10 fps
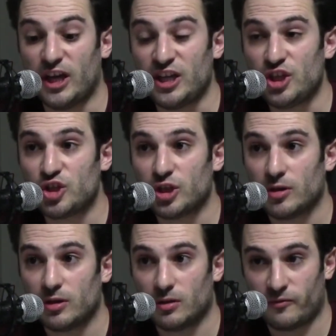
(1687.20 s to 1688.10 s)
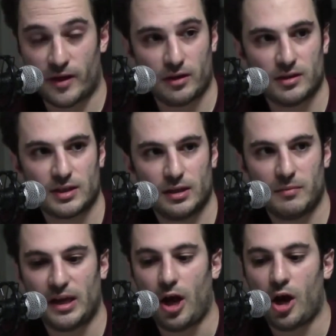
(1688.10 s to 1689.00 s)
Each fighter is gonna
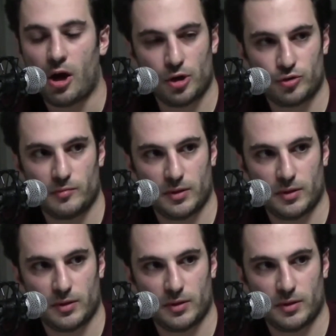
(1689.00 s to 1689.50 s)
make $100